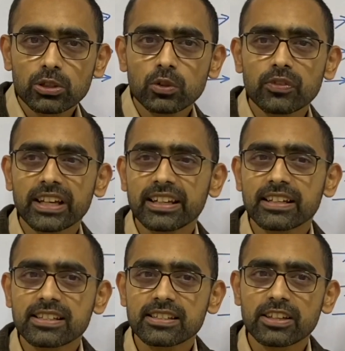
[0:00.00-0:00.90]
through
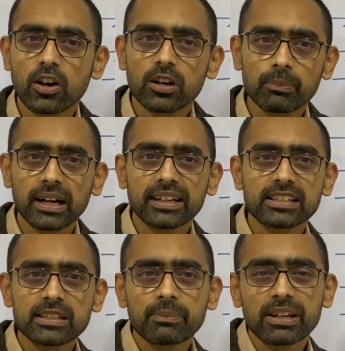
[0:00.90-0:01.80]
various your
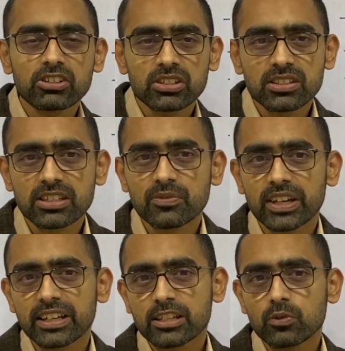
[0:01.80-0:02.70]
participations in
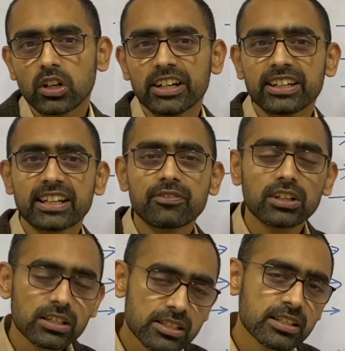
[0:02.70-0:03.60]
various voluntary
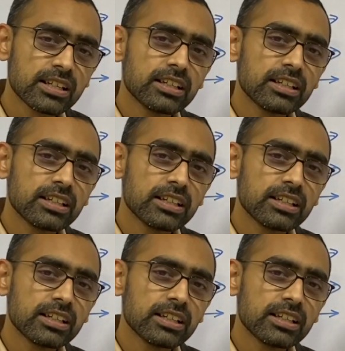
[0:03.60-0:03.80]
works,